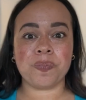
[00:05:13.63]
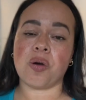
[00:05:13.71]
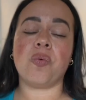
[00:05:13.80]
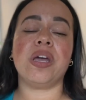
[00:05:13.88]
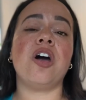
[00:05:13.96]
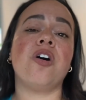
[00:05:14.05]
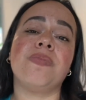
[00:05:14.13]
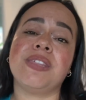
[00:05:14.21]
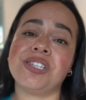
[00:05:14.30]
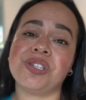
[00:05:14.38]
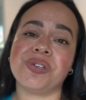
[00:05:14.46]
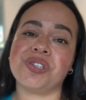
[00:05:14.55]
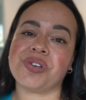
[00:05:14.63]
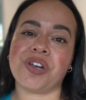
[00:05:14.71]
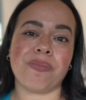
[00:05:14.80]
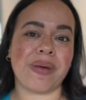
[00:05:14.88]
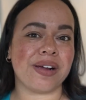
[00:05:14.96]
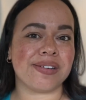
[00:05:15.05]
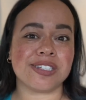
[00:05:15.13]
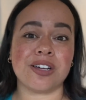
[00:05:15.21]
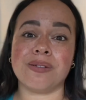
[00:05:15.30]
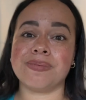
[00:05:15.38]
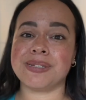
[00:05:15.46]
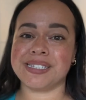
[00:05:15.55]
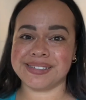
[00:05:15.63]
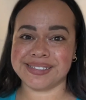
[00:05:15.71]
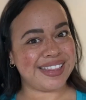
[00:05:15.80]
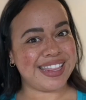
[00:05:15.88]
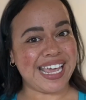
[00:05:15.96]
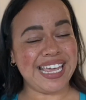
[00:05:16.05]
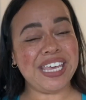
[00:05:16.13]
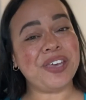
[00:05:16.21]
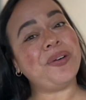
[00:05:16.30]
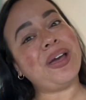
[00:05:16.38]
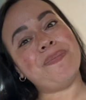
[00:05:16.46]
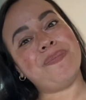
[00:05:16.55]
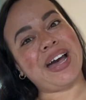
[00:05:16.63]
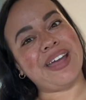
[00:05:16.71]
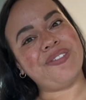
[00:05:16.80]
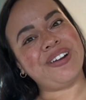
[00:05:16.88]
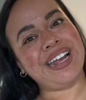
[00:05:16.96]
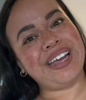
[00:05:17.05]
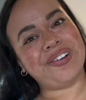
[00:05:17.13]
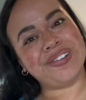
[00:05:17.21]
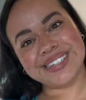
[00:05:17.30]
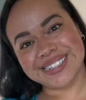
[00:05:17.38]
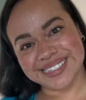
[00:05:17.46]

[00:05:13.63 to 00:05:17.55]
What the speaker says: We hope that you enjoy your MicroSculpt. Thank you and bye for now.